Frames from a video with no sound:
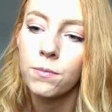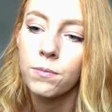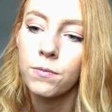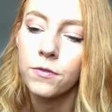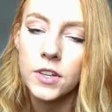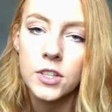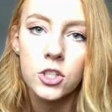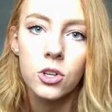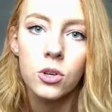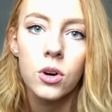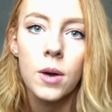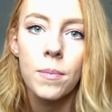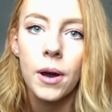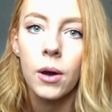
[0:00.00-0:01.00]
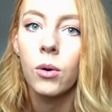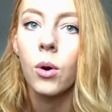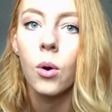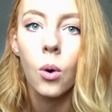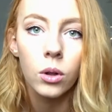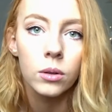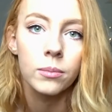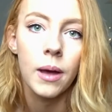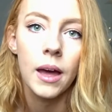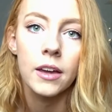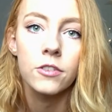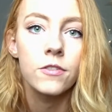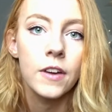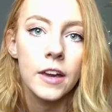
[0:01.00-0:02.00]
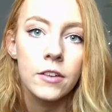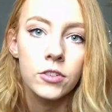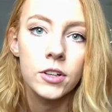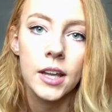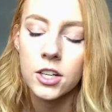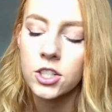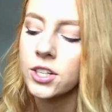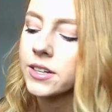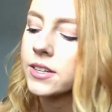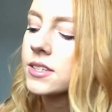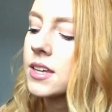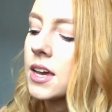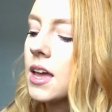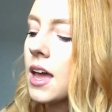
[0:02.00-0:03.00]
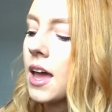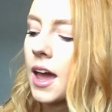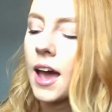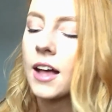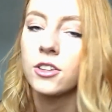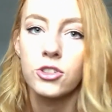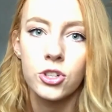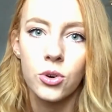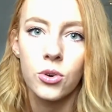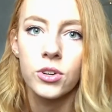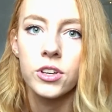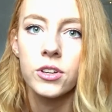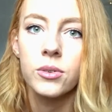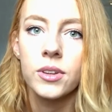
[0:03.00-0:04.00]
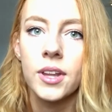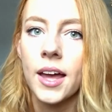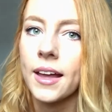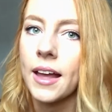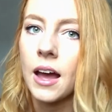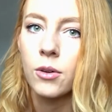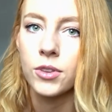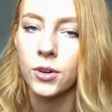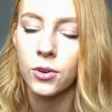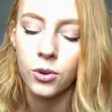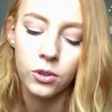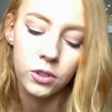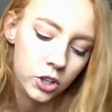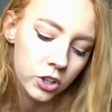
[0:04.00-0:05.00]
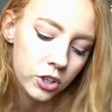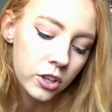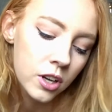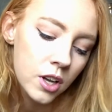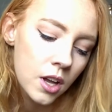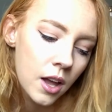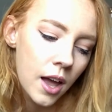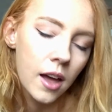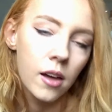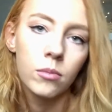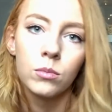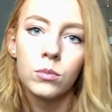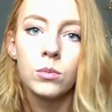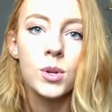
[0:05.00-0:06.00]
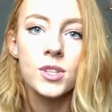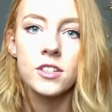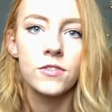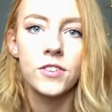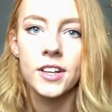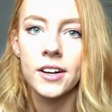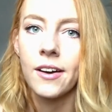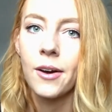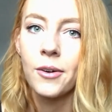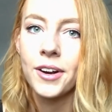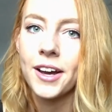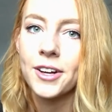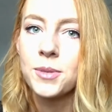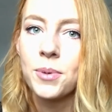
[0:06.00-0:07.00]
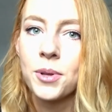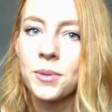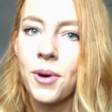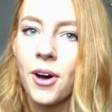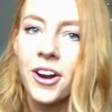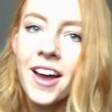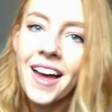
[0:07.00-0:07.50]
video about all my favourite lashes, I'll show you like how they all look once I've figured out how to actually put them on.